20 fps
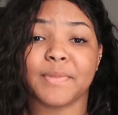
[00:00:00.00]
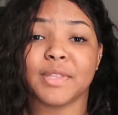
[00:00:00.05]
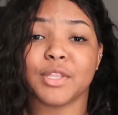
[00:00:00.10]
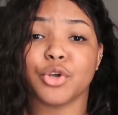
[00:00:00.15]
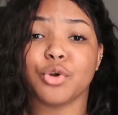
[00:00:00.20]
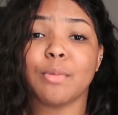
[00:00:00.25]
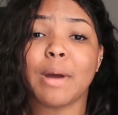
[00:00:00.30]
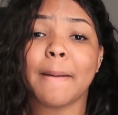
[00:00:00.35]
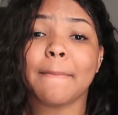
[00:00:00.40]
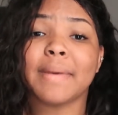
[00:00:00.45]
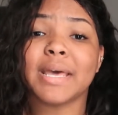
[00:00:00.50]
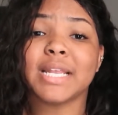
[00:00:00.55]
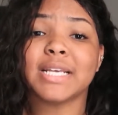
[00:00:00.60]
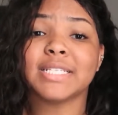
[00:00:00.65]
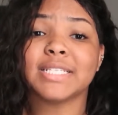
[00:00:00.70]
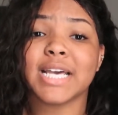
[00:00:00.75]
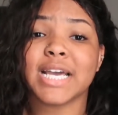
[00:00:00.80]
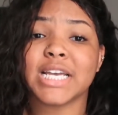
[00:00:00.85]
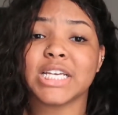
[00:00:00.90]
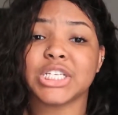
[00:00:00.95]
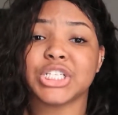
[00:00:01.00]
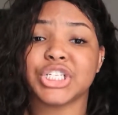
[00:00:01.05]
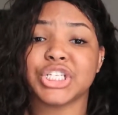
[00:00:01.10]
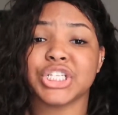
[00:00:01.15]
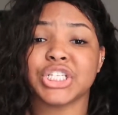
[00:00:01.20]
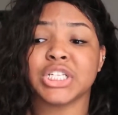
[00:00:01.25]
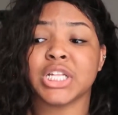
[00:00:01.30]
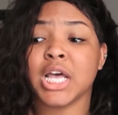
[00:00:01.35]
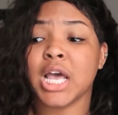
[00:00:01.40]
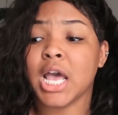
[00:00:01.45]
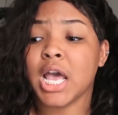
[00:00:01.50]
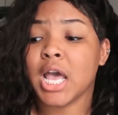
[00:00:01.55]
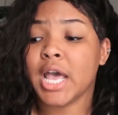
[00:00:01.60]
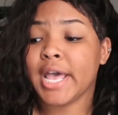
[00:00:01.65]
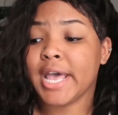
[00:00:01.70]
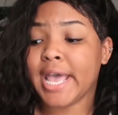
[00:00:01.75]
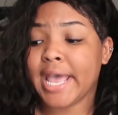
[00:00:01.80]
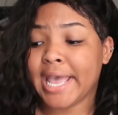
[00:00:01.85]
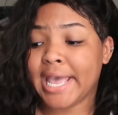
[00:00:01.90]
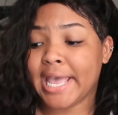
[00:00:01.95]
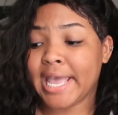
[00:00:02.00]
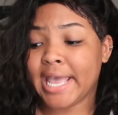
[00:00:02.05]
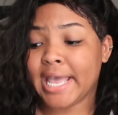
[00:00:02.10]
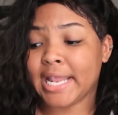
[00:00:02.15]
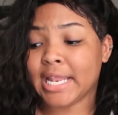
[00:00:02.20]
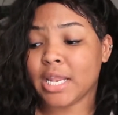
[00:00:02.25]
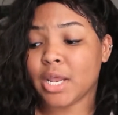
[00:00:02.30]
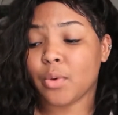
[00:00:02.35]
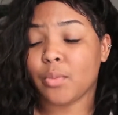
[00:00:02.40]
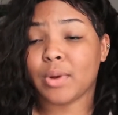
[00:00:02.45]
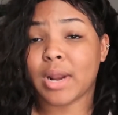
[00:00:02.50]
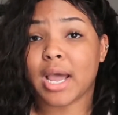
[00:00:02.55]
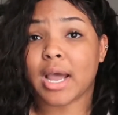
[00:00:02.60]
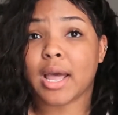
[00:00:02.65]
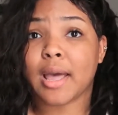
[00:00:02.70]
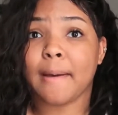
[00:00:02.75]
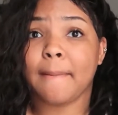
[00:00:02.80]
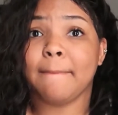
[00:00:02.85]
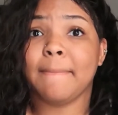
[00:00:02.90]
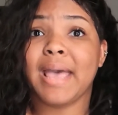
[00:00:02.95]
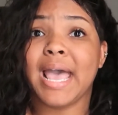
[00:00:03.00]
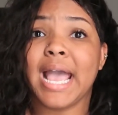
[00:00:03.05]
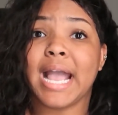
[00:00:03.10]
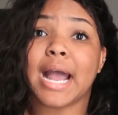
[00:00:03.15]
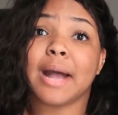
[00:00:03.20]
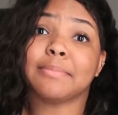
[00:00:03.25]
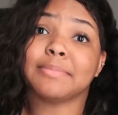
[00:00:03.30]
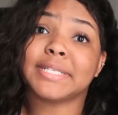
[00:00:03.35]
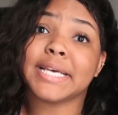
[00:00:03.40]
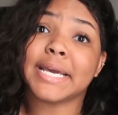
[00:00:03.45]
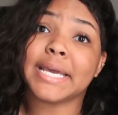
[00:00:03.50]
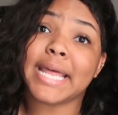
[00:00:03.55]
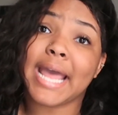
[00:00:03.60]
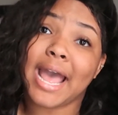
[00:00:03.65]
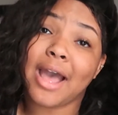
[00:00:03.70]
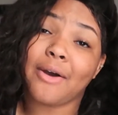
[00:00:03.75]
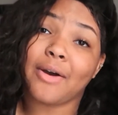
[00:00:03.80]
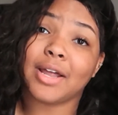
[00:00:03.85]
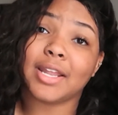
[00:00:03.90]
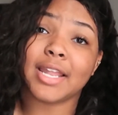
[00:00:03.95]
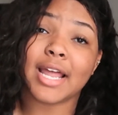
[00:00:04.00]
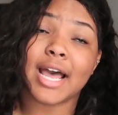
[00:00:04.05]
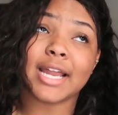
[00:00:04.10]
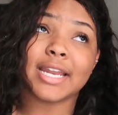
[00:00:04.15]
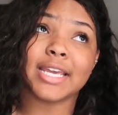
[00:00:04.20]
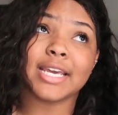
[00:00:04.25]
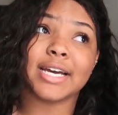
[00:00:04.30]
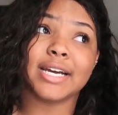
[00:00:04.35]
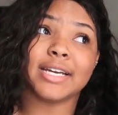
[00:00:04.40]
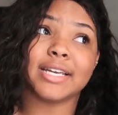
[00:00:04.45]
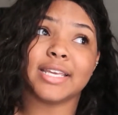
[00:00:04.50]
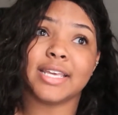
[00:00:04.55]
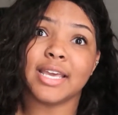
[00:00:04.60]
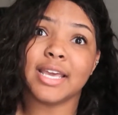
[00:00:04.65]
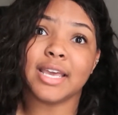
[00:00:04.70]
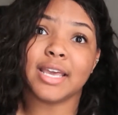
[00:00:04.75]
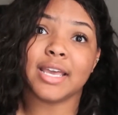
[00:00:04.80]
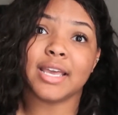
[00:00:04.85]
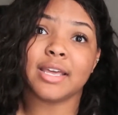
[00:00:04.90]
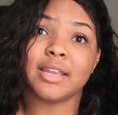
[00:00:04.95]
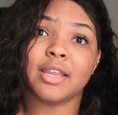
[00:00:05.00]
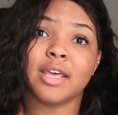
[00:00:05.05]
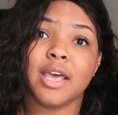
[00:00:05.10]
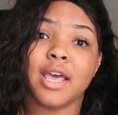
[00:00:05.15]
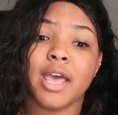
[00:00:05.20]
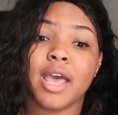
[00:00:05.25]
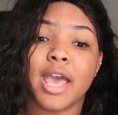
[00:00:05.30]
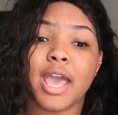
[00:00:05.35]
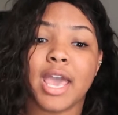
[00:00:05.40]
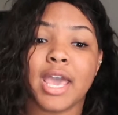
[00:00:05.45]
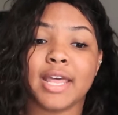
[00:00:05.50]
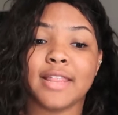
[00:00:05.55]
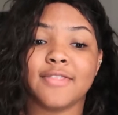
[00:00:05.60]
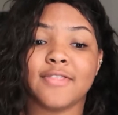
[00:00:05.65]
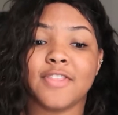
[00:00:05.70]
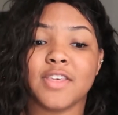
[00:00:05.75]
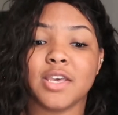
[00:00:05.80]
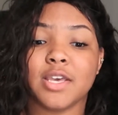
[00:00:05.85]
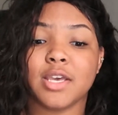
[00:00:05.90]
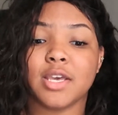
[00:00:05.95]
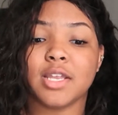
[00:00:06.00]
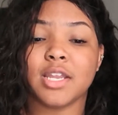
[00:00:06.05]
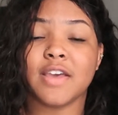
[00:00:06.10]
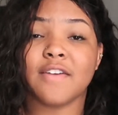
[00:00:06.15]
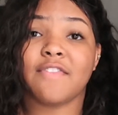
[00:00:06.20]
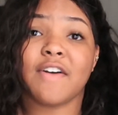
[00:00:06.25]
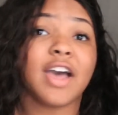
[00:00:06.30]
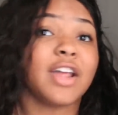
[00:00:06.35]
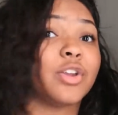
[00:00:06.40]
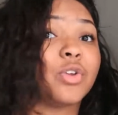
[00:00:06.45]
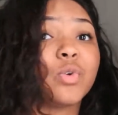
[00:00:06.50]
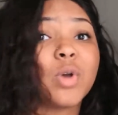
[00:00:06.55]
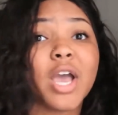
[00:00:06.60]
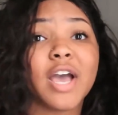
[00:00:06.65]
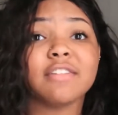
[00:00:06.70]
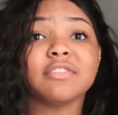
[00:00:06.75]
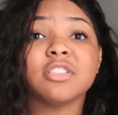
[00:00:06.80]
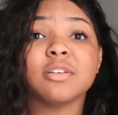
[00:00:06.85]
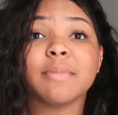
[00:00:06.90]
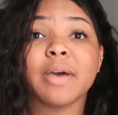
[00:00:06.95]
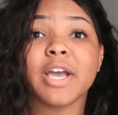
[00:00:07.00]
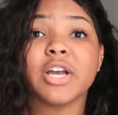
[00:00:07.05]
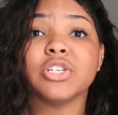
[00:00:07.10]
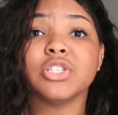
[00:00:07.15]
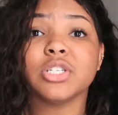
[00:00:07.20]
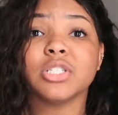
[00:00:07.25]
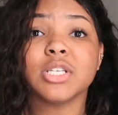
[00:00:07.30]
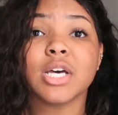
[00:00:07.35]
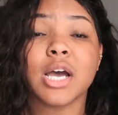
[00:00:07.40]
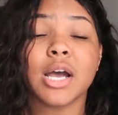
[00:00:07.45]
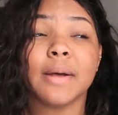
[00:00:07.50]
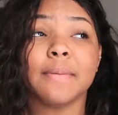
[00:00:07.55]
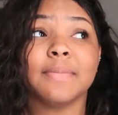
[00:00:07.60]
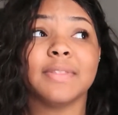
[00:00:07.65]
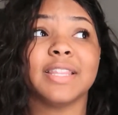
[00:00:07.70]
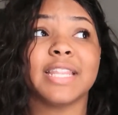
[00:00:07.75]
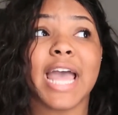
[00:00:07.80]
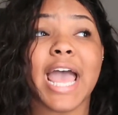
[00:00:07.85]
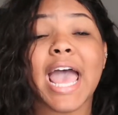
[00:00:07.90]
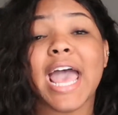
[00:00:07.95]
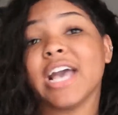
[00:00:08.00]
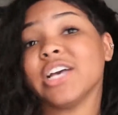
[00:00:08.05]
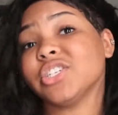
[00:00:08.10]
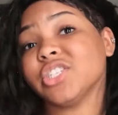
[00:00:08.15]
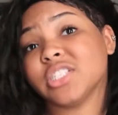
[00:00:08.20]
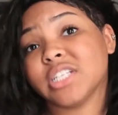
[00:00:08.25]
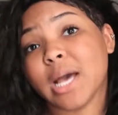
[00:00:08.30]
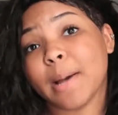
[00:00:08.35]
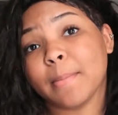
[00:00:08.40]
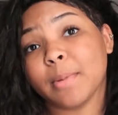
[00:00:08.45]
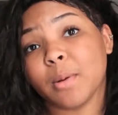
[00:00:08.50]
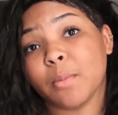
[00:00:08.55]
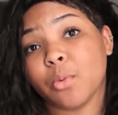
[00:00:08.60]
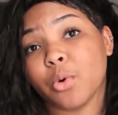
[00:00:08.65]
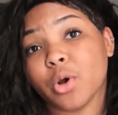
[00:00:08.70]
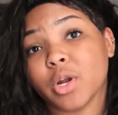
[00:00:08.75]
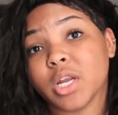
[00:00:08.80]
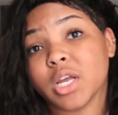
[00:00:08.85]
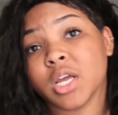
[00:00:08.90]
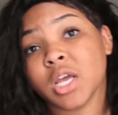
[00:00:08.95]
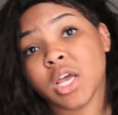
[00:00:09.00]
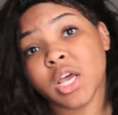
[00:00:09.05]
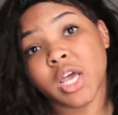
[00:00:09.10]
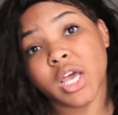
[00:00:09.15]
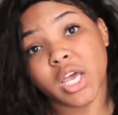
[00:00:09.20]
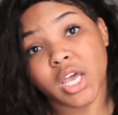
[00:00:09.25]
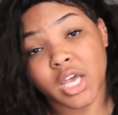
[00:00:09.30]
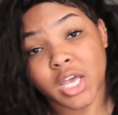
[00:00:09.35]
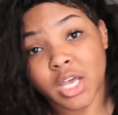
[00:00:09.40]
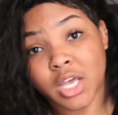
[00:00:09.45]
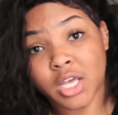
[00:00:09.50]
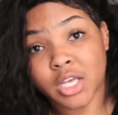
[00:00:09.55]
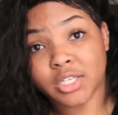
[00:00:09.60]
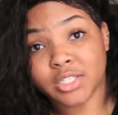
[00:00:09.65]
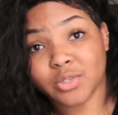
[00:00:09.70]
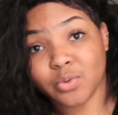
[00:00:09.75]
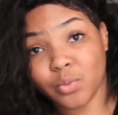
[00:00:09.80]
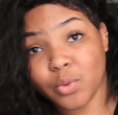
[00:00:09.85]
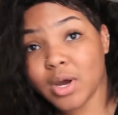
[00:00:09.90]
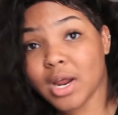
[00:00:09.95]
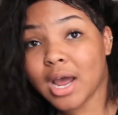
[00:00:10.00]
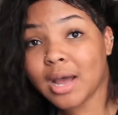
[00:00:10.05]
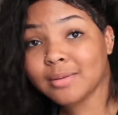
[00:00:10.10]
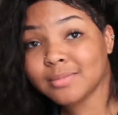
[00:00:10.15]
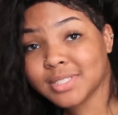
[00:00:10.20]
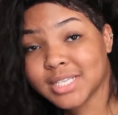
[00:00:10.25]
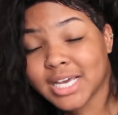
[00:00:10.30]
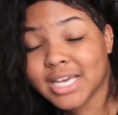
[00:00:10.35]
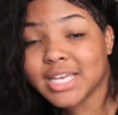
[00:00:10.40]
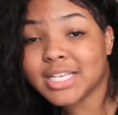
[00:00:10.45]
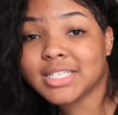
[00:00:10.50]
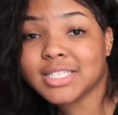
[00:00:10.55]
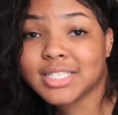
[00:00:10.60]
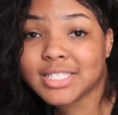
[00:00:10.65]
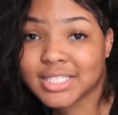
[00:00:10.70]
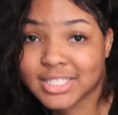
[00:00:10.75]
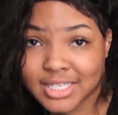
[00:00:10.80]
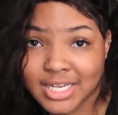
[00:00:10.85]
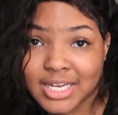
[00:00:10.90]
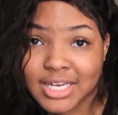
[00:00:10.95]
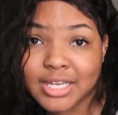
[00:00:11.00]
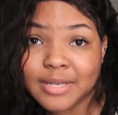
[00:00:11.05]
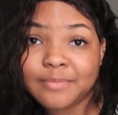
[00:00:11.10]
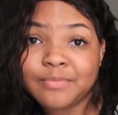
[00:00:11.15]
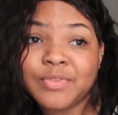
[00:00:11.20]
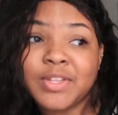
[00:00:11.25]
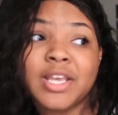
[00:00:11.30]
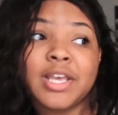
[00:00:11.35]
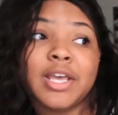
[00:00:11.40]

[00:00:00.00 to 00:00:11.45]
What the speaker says: do my meditation, and when I come back, I'm taking out Alani again. And then if I do have some extra time, that extra time in the morning is what I'm taking to study.